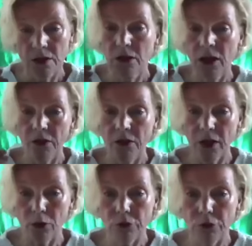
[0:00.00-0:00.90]
And
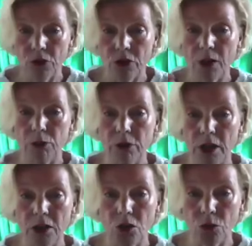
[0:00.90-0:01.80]
therefore they
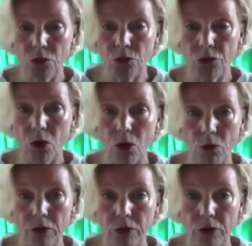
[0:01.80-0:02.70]
really control the
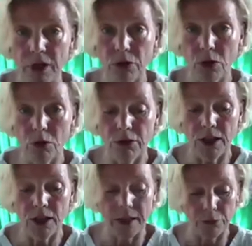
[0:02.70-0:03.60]
free flow of
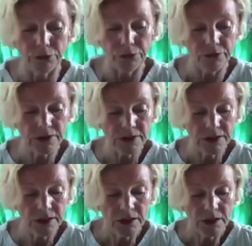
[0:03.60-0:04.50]
life.
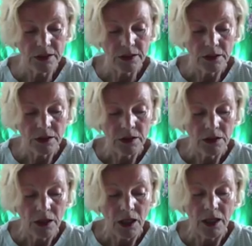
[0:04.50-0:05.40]

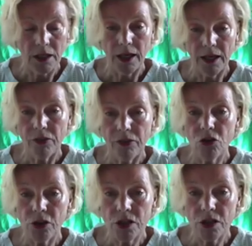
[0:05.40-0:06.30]
And that
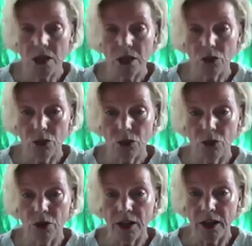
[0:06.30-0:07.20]
turns
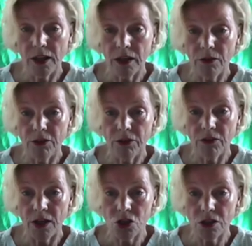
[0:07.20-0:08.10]
into a negative
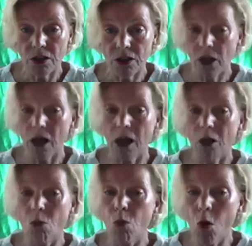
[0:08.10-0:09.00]
intention, I
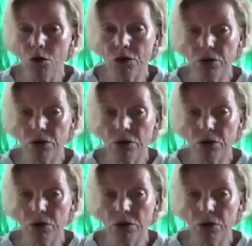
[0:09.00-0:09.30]
won't